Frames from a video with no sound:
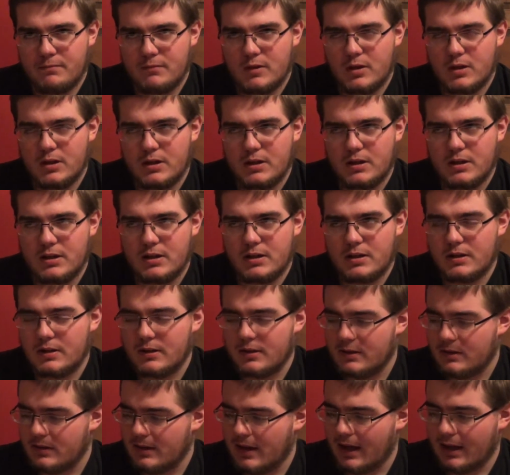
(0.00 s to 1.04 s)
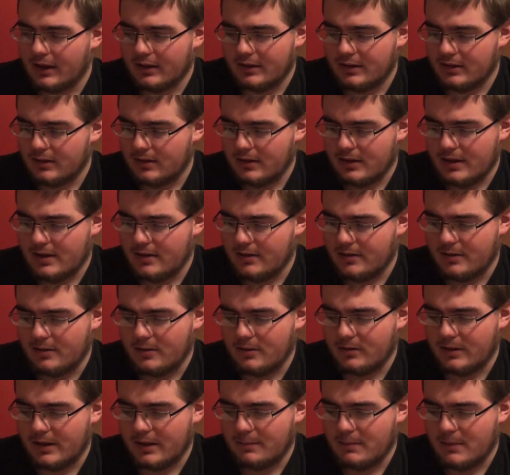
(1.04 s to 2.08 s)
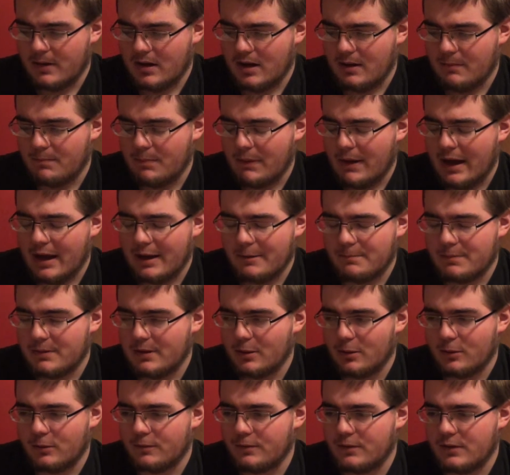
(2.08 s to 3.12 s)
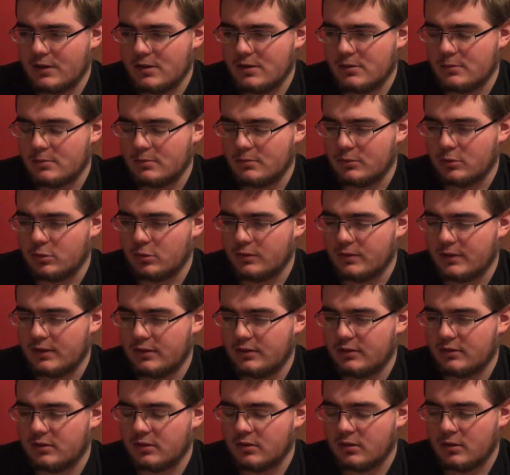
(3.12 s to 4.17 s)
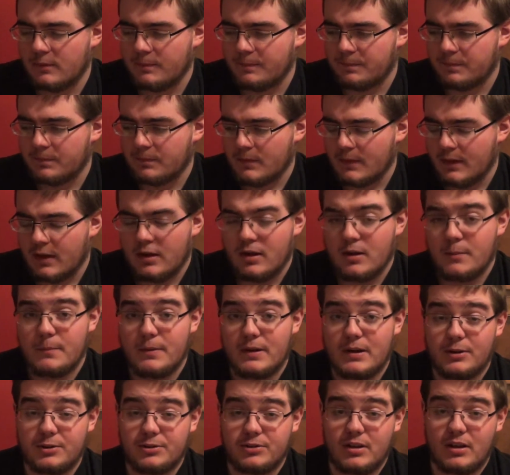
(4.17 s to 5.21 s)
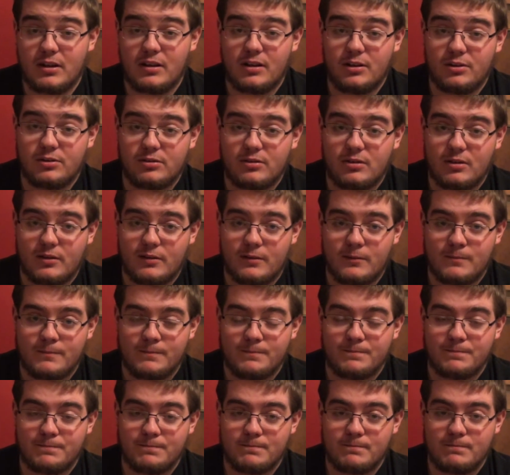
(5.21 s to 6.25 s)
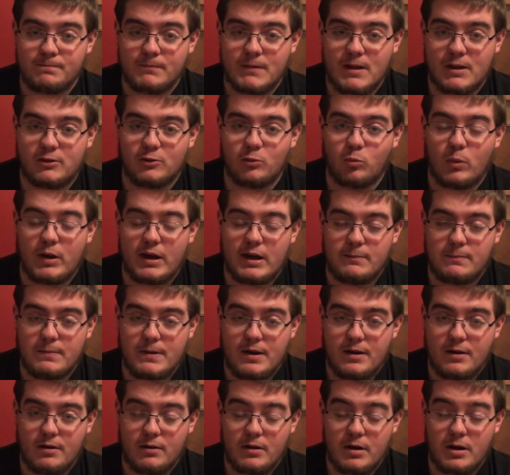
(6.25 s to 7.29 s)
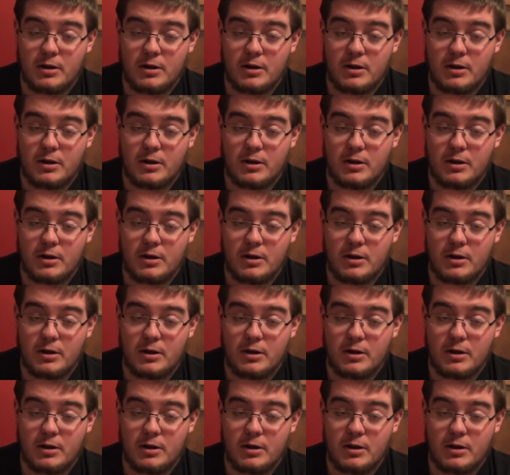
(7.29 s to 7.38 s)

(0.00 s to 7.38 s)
I don't know, like many bad POV movies. But I'll say this, though, it's way better